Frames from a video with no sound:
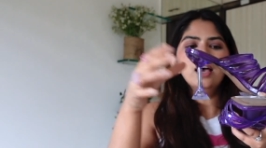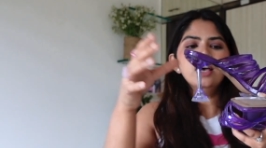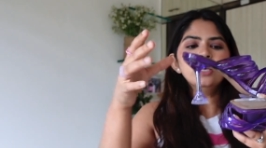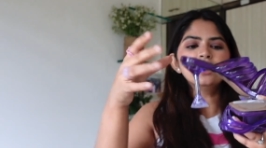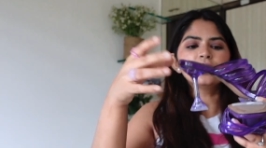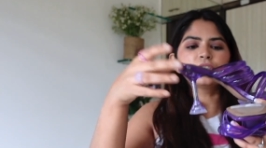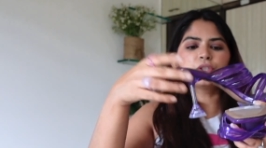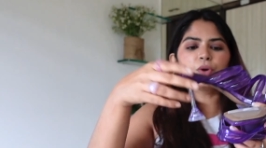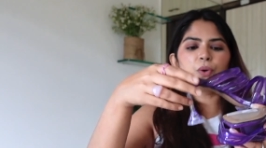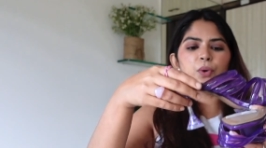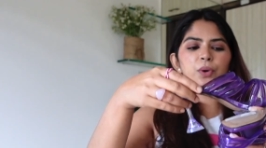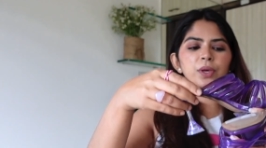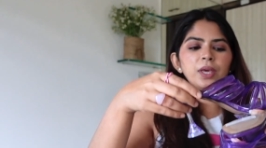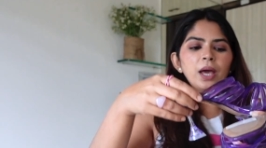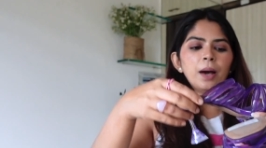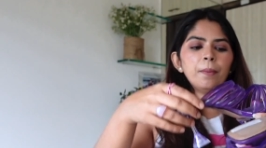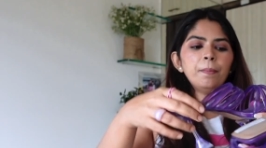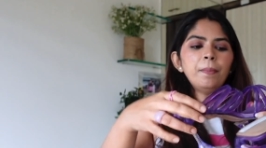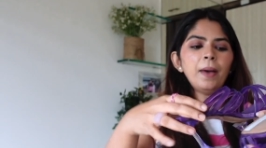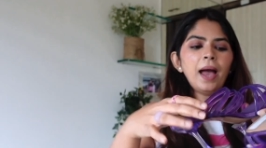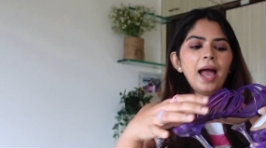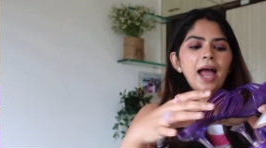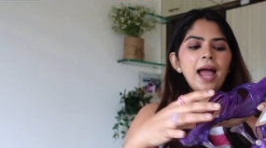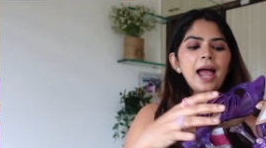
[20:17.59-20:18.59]
So
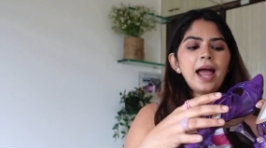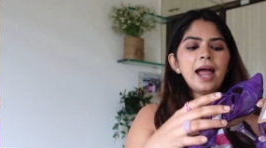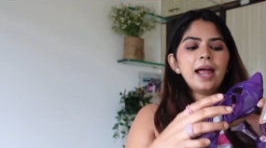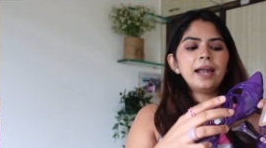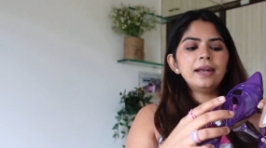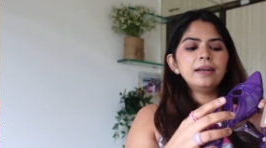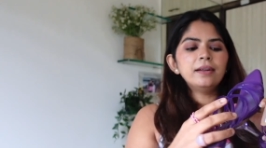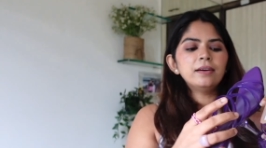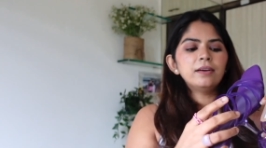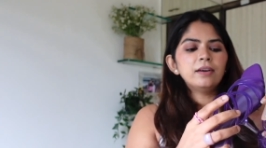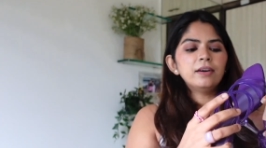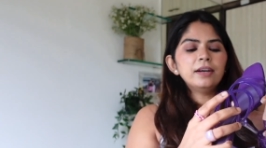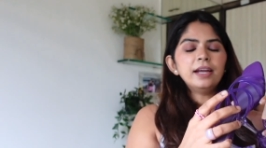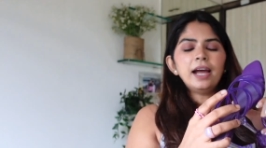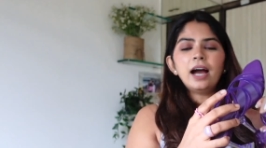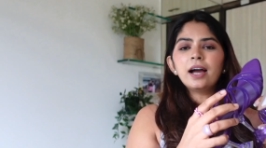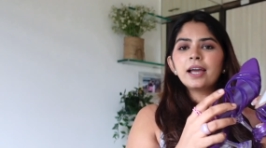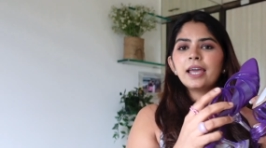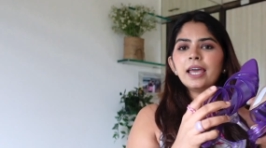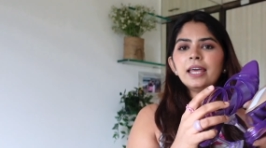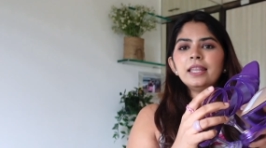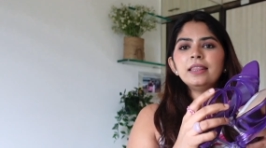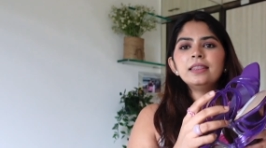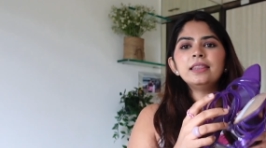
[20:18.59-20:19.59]
yep, and
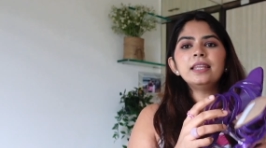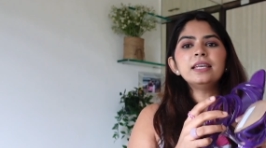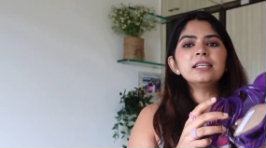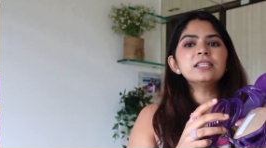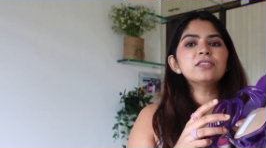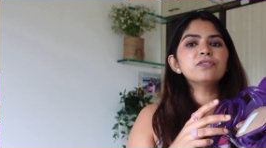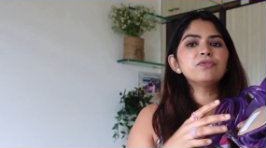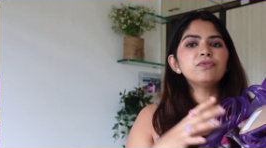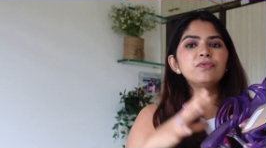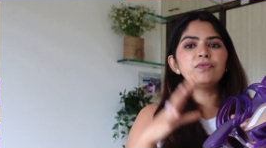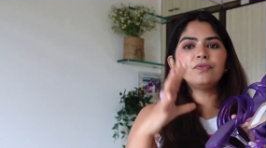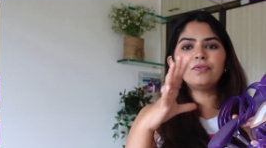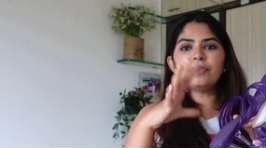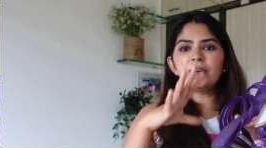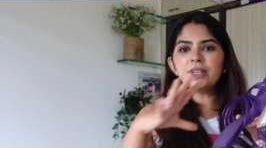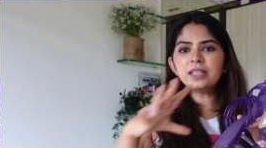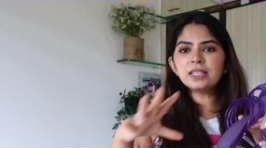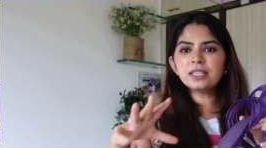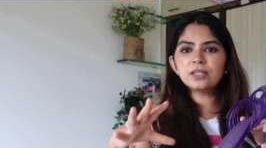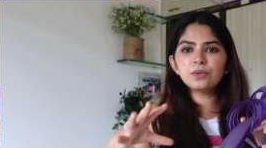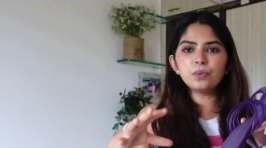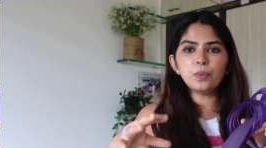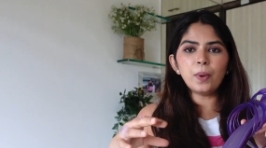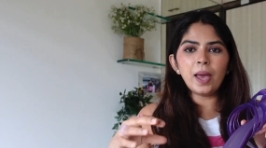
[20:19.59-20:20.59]
again this
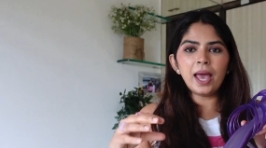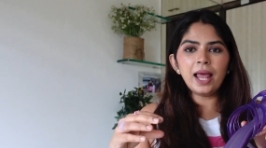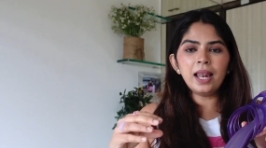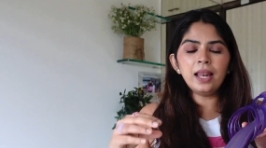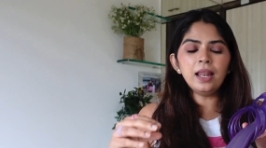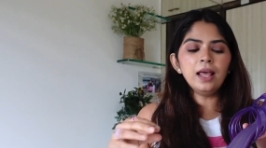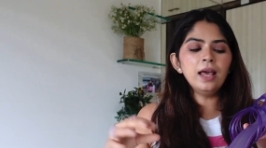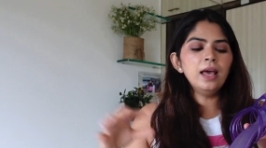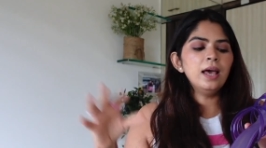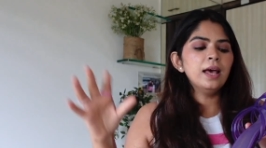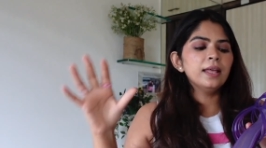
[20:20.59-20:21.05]
fits well.